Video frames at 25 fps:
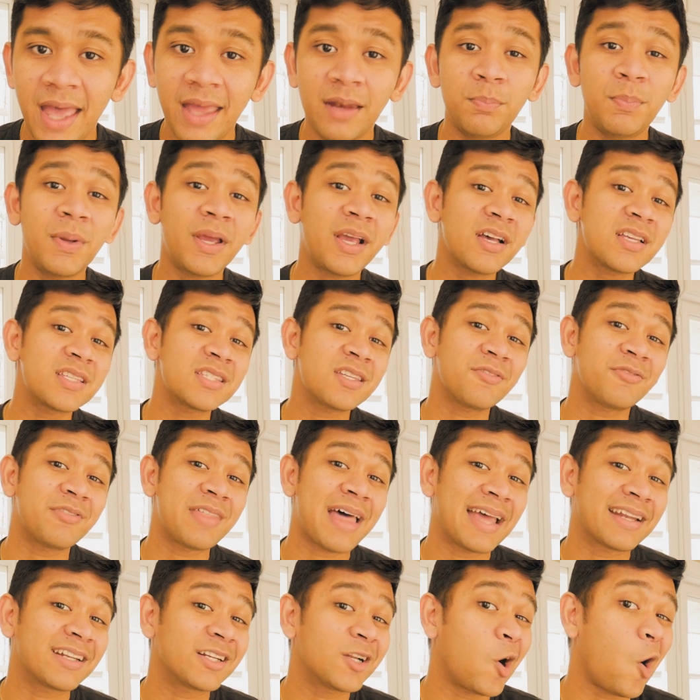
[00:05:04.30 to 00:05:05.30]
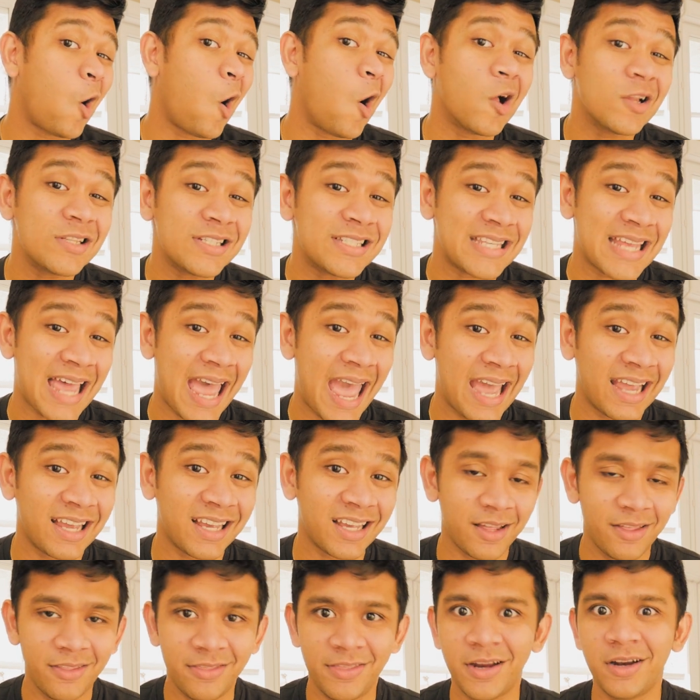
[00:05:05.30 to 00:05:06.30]
And because of that
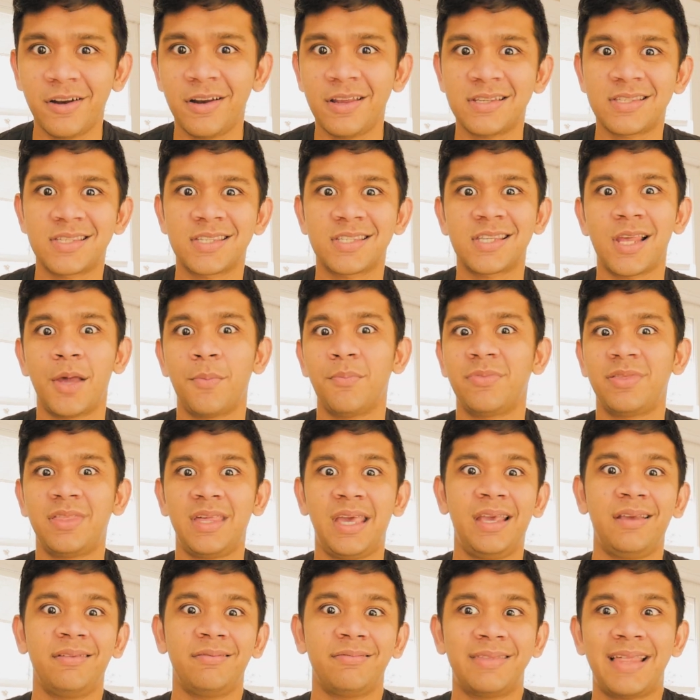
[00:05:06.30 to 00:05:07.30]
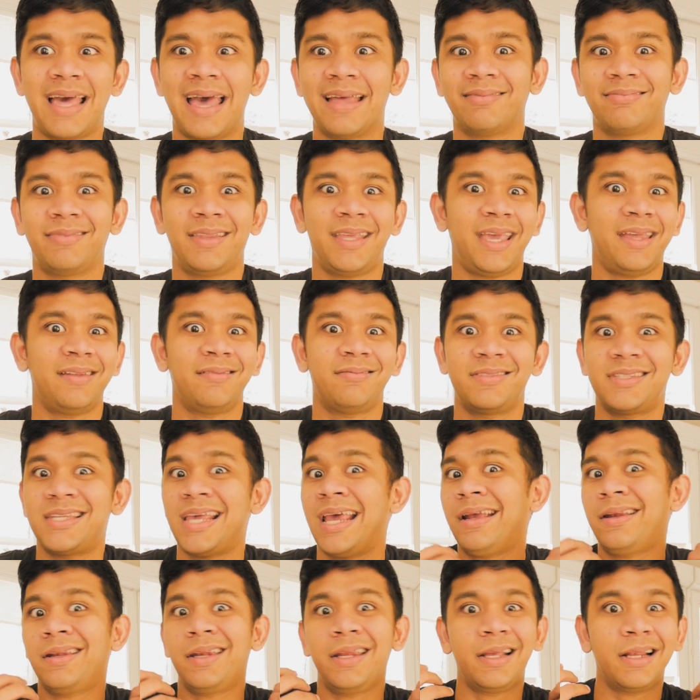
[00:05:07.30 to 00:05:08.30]
contact, there is something that can
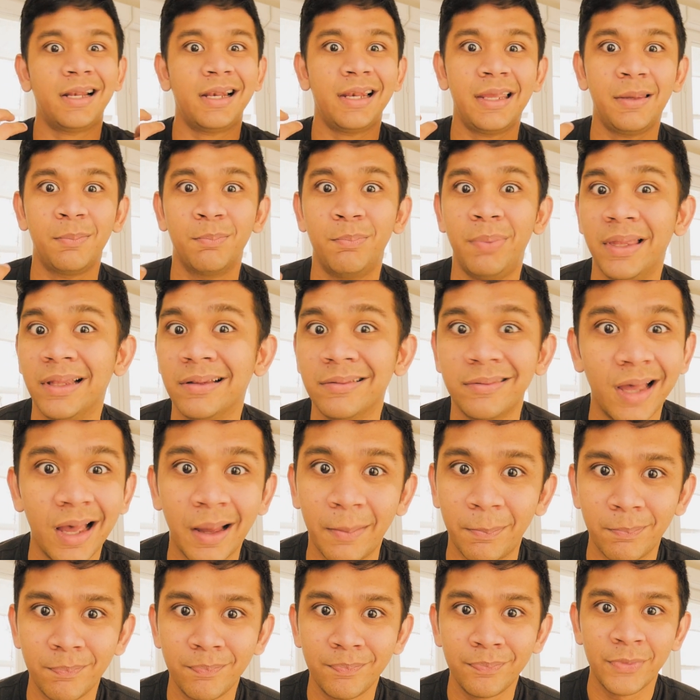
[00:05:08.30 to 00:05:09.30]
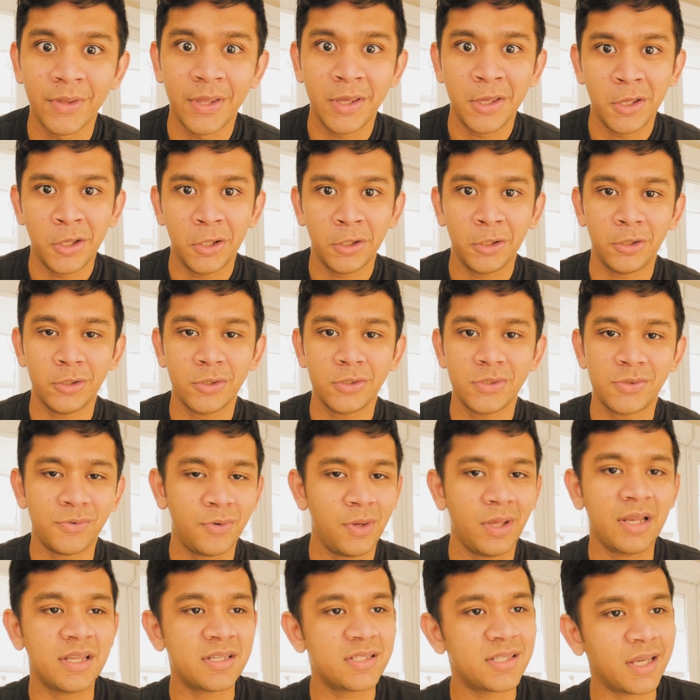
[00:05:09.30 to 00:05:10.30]
technically build up, because
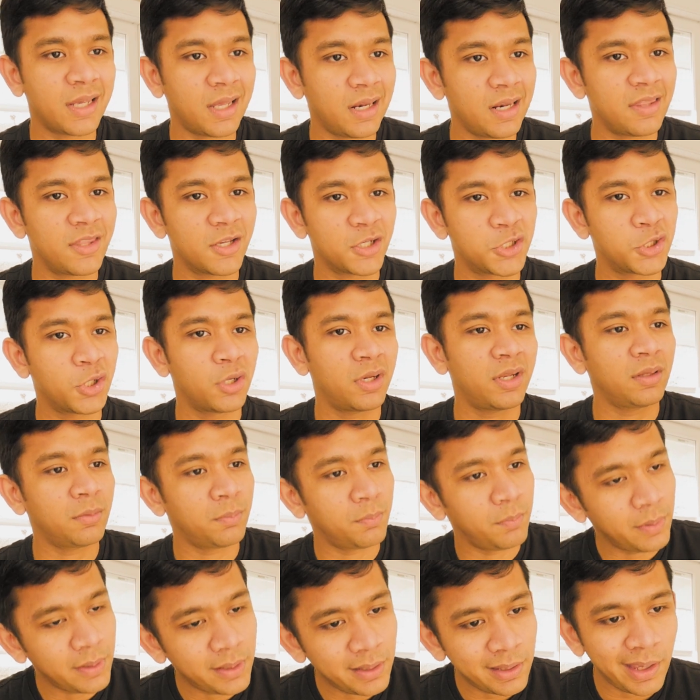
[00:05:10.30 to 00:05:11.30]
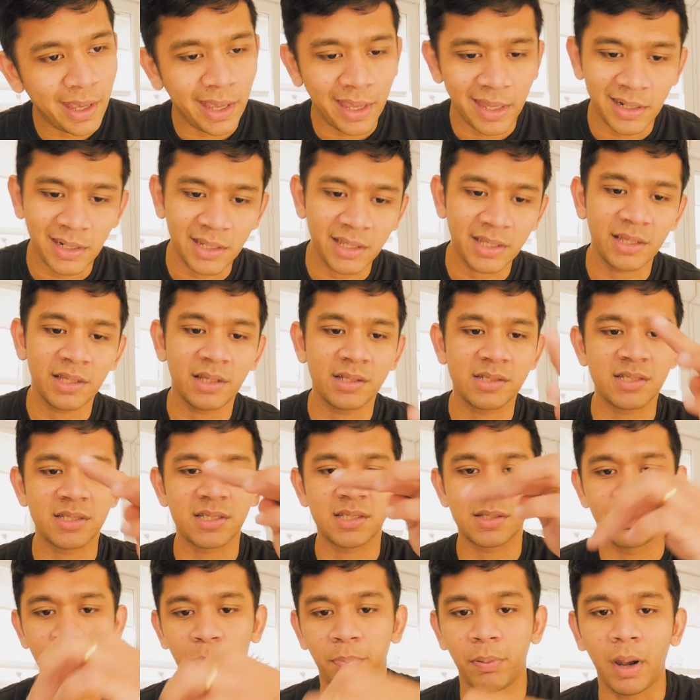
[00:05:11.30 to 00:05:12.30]
realistically there shouldn't be any
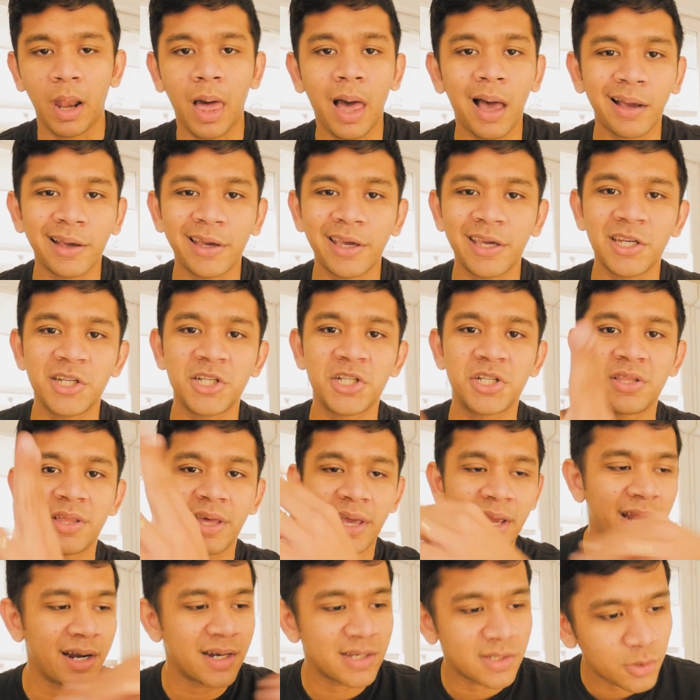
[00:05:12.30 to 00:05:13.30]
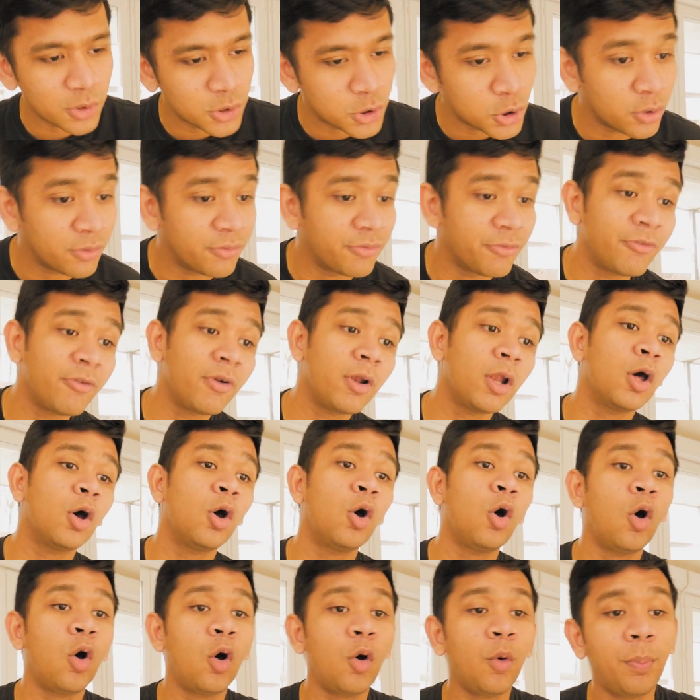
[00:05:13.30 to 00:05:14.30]
blockage there, so it should
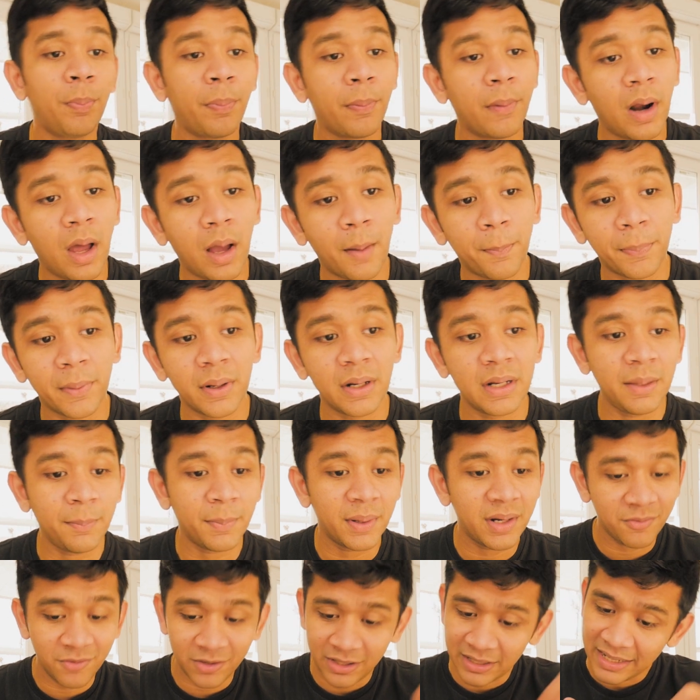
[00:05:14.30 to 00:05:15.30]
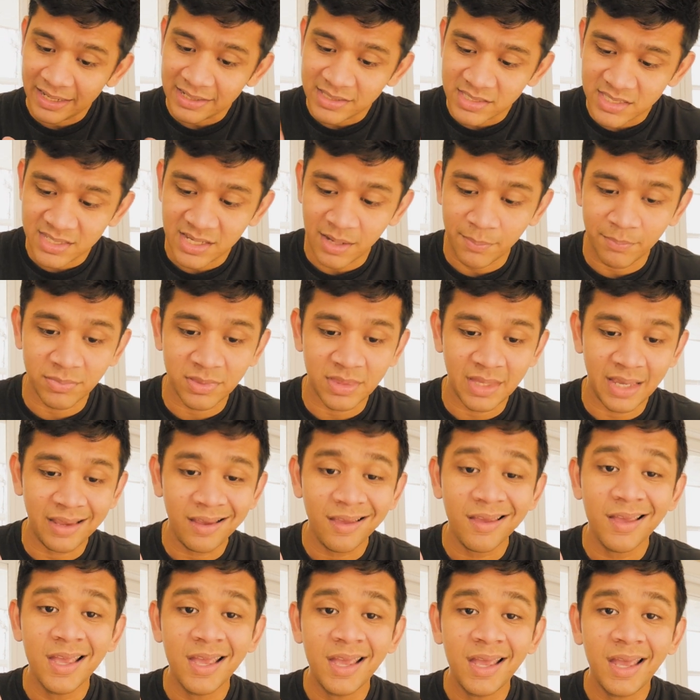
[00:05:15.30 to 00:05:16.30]
flow properly. But if it hits
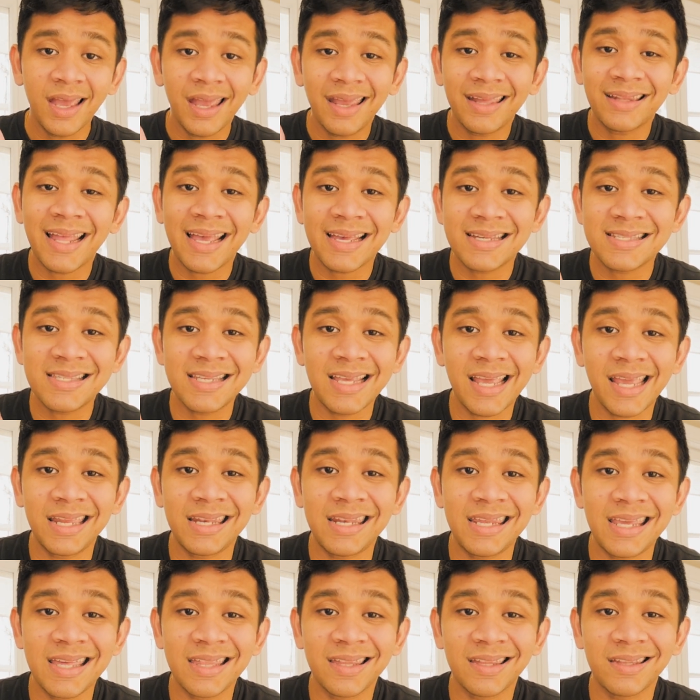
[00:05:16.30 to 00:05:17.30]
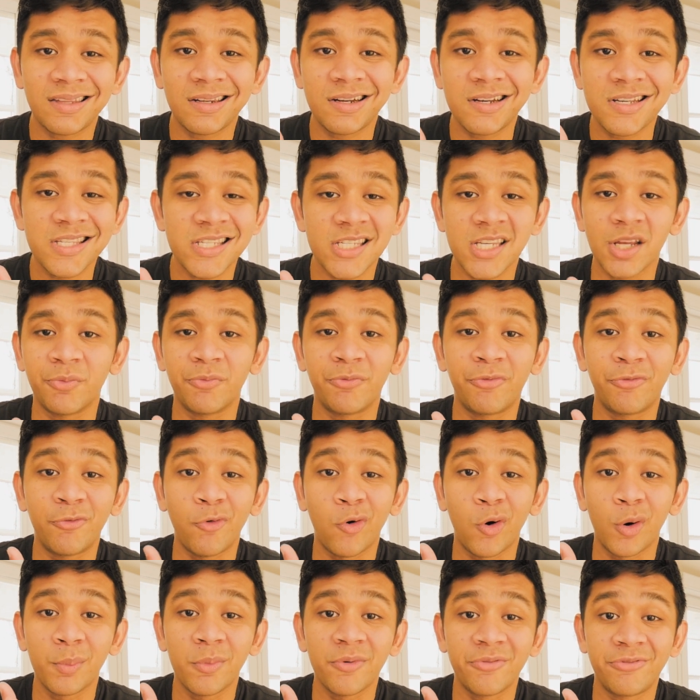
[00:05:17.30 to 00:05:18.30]
something, it has the idea that there is some
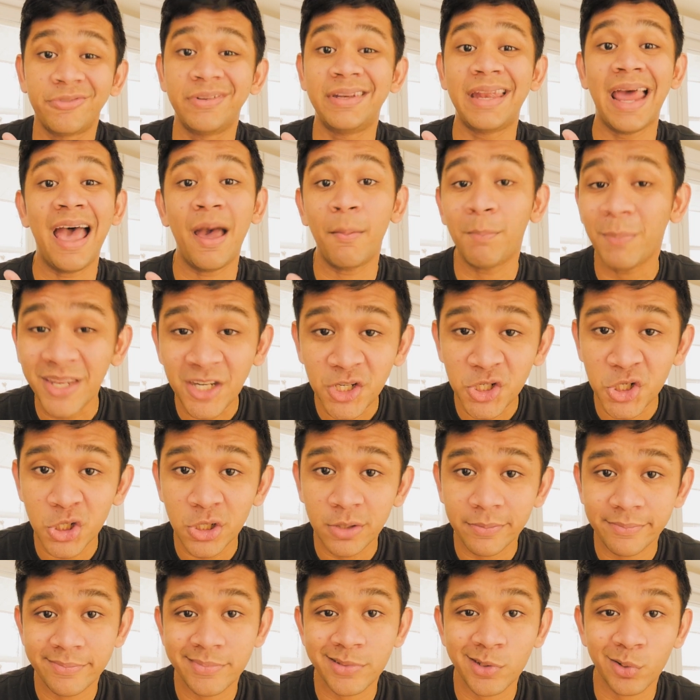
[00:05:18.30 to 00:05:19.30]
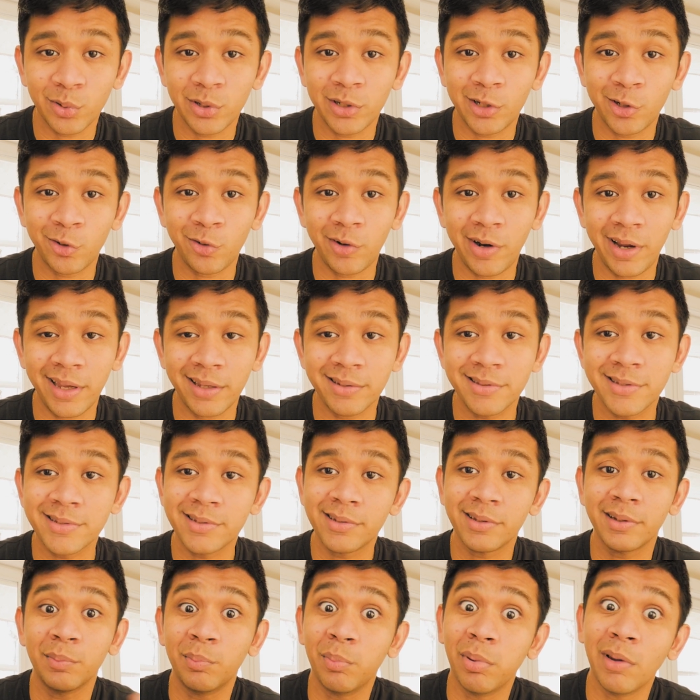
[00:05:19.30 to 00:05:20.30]
form of damage, so it
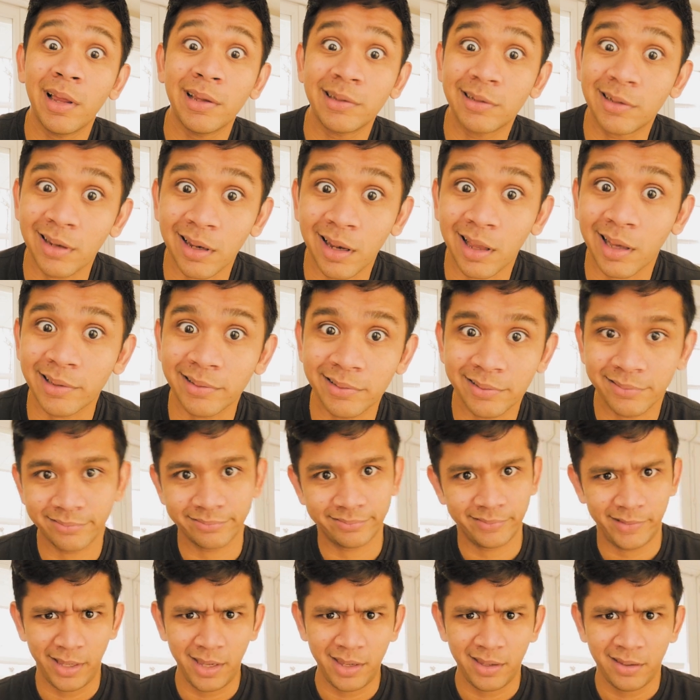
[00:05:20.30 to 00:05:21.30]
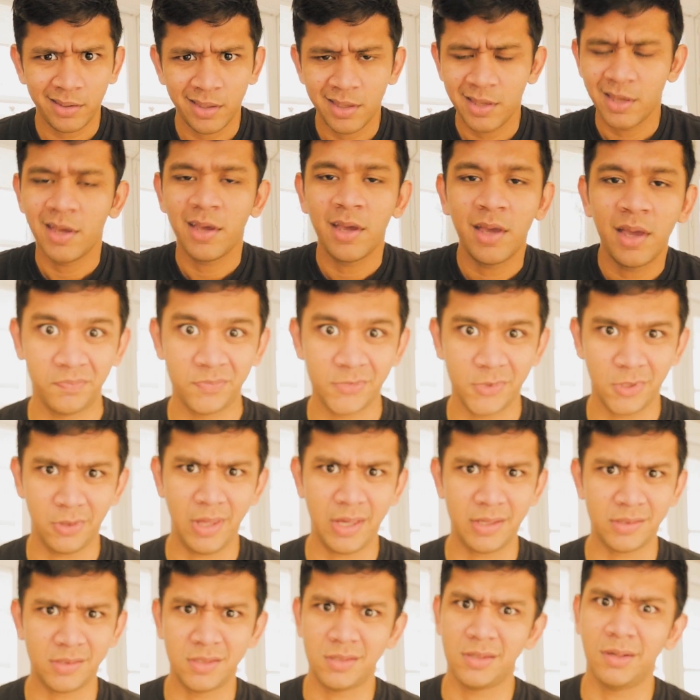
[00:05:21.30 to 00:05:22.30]
creates blood clot. Okay, so
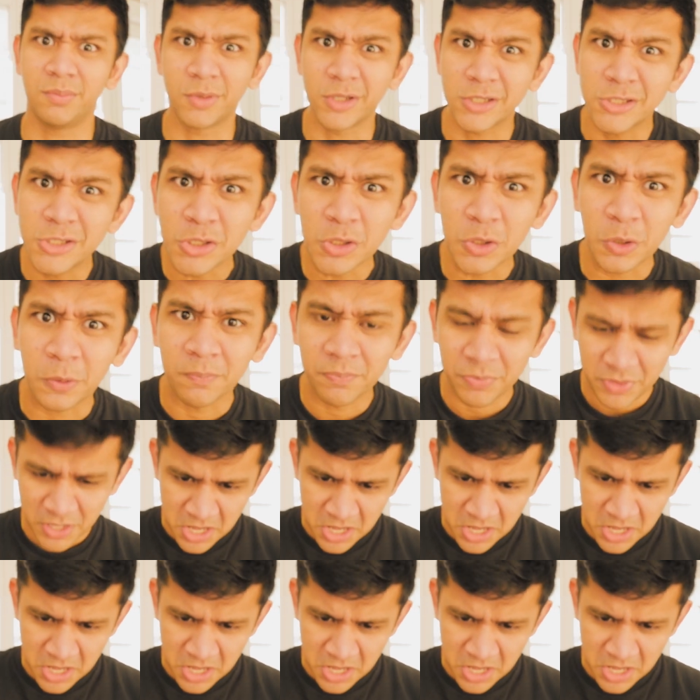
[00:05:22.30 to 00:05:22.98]
that's number two.